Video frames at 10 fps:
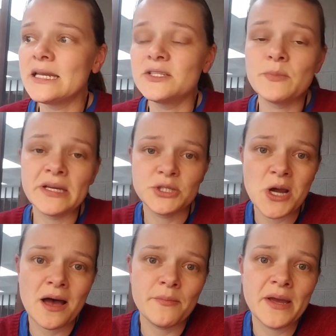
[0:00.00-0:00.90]
is my
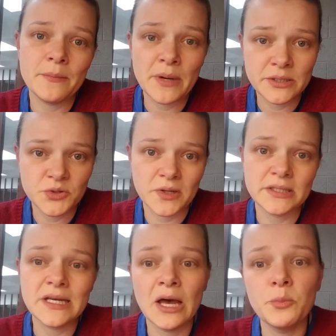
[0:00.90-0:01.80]
job and my joy
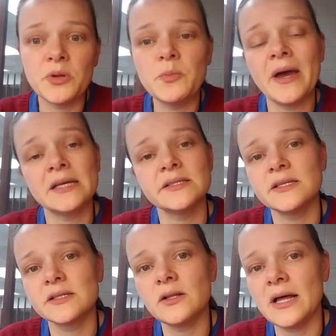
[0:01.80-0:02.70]
to help you pass
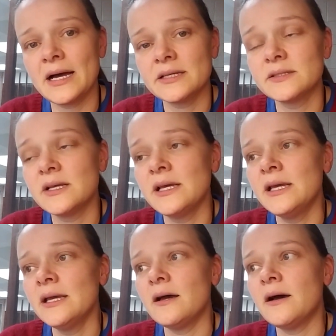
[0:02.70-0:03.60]
this class,
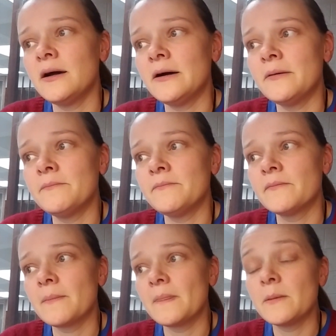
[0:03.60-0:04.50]

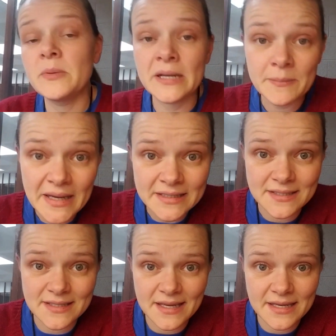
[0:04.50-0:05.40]
but I'm not
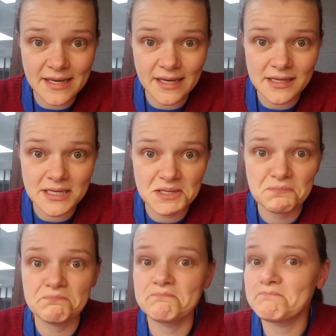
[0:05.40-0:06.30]
psychic,
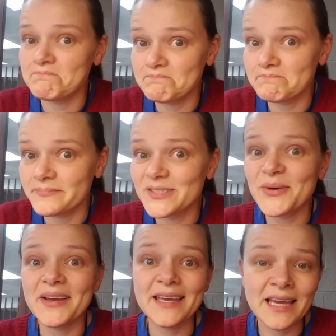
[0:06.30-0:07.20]
so
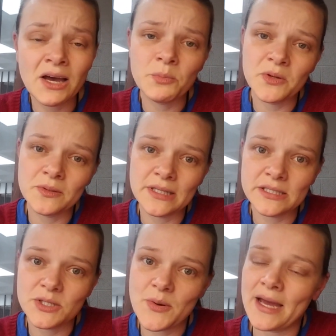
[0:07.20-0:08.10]
I can't help you
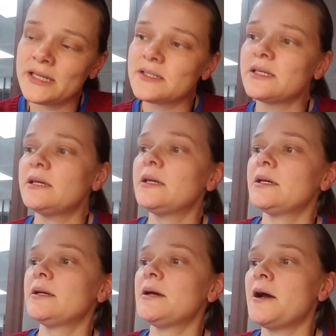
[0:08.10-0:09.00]
unless you ask.
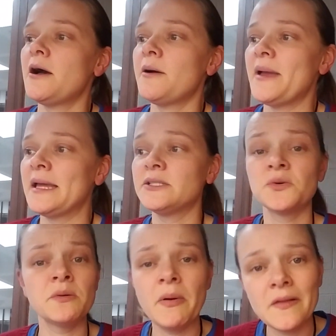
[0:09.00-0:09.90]
And don't
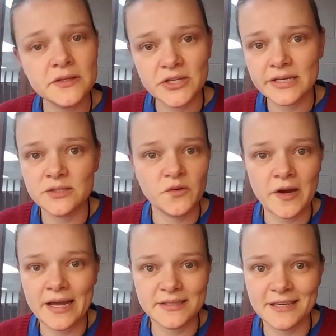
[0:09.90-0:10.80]
apologize for
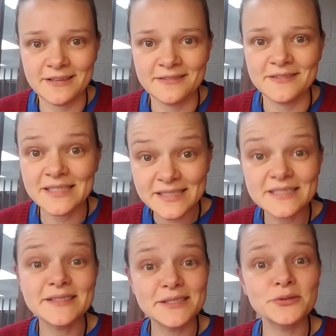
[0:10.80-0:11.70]
asking. This
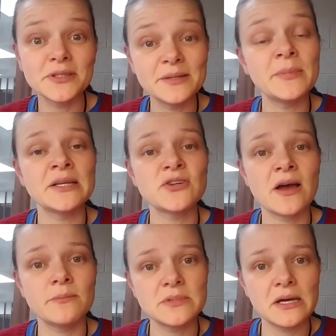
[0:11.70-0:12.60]
is literally my
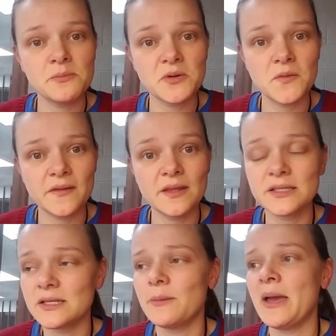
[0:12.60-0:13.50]
job to help you with this,
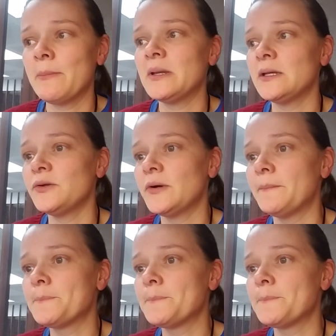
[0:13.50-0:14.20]
and I'm happy to do it.